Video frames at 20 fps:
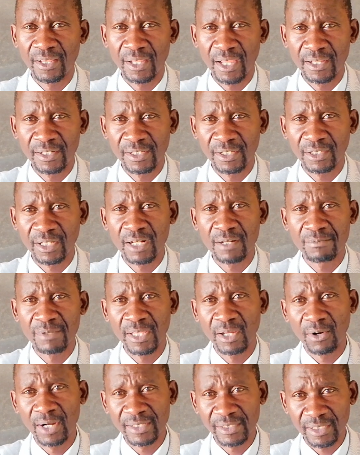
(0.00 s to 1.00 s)
it can be
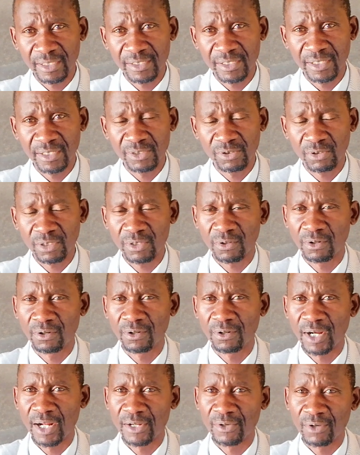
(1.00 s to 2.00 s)
the wanted region
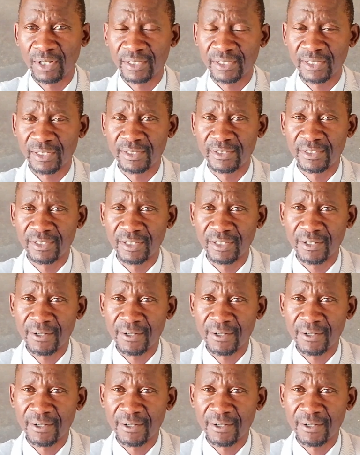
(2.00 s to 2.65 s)
or unwanted